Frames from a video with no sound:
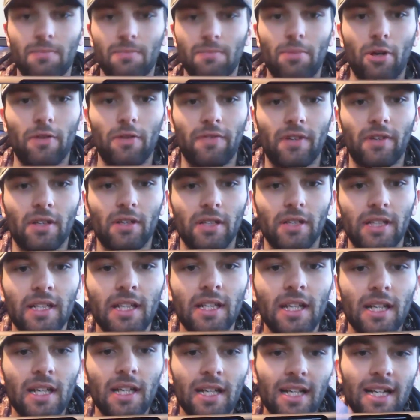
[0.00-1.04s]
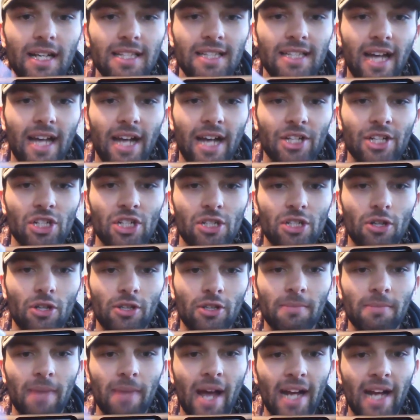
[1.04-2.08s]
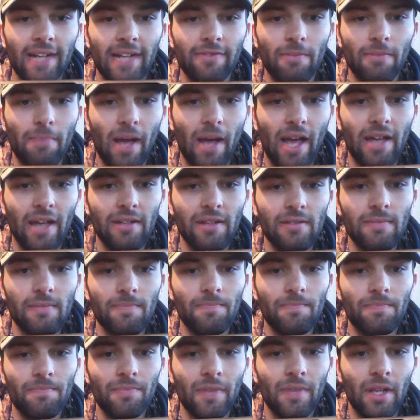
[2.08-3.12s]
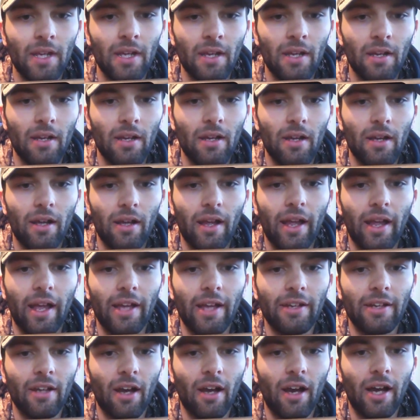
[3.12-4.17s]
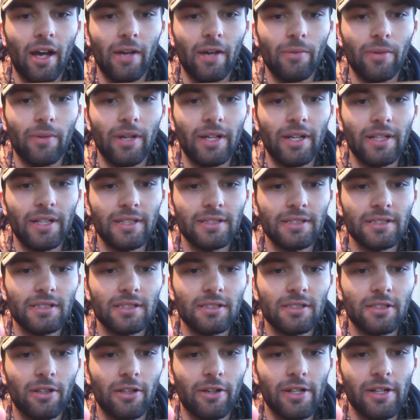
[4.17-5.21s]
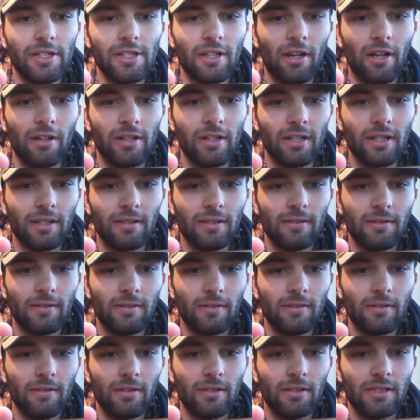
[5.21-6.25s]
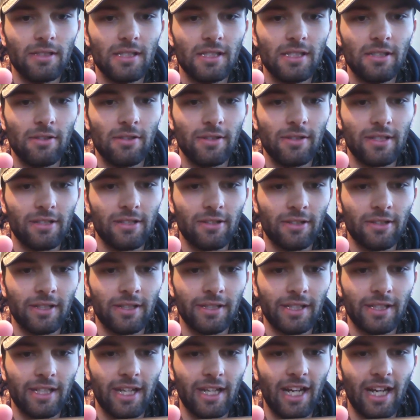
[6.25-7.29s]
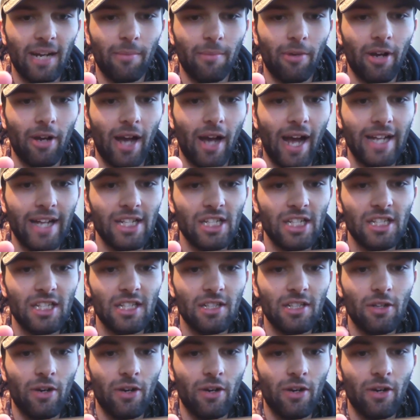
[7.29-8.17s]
it perfectly, is I actually just took the back of a pen, and sorry, it's hard to do this looking at the camera. I just